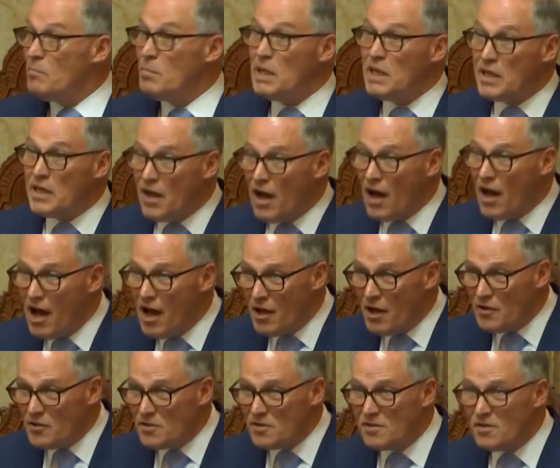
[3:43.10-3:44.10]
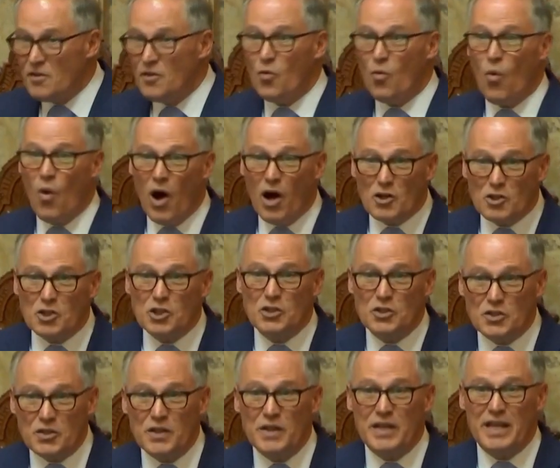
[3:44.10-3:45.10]
because
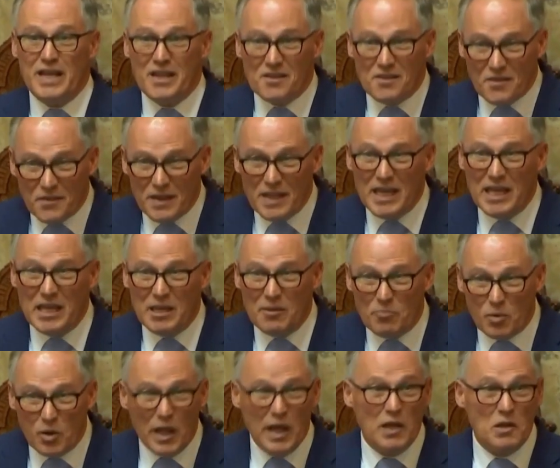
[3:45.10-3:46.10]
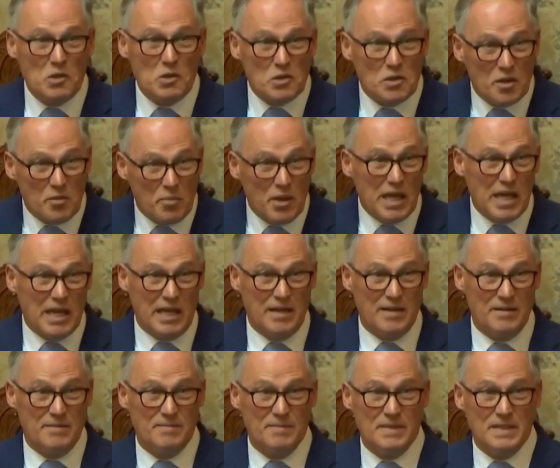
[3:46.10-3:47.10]
Washington is the place to be.
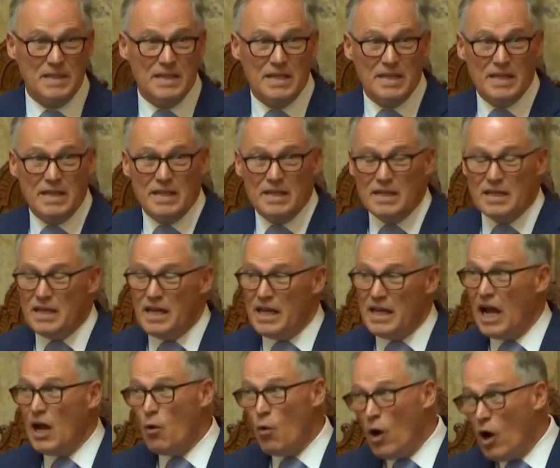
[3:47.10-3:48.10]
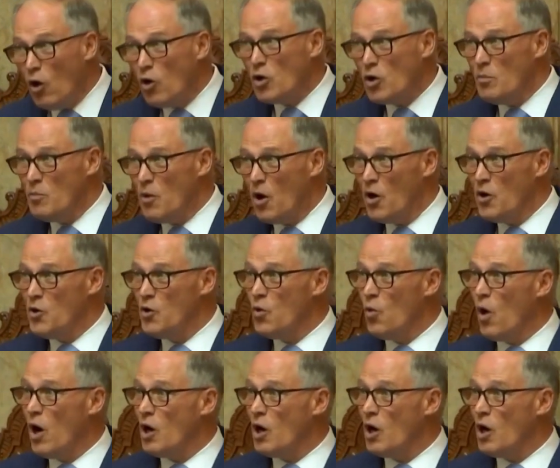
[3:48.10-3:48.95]
And I welcome our new